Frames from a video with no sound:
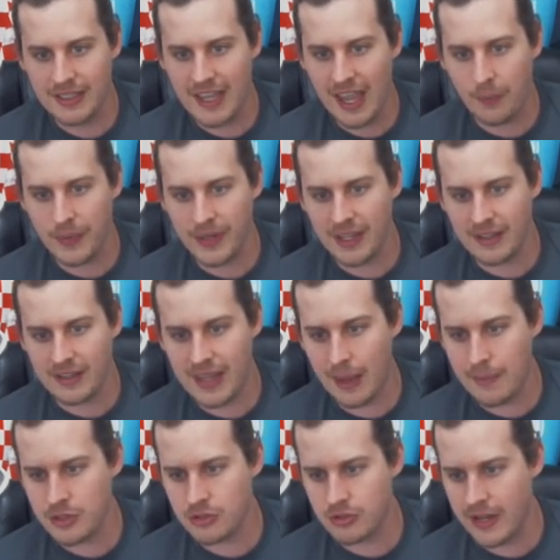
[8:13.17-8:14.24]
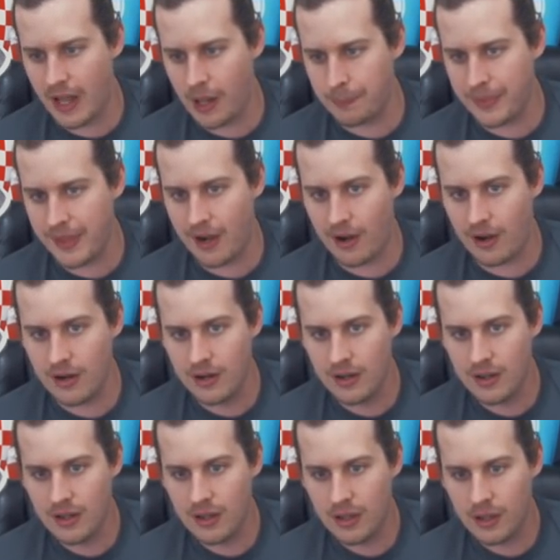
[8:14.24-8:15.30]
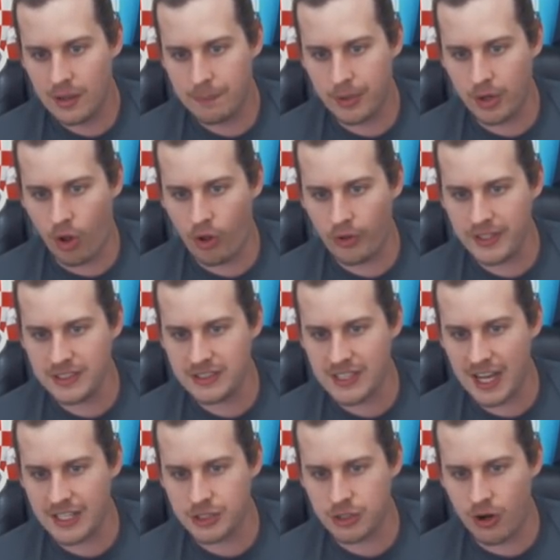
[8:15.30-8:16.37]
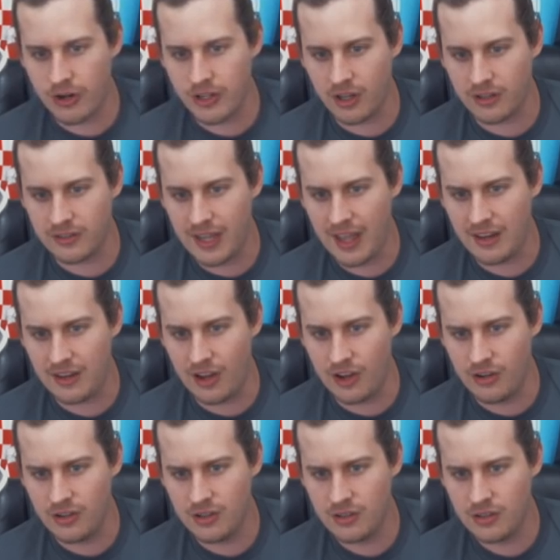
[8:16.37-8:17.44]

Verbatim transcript: Yeah, we get chemistry help there. But all these guys are already on 10, no?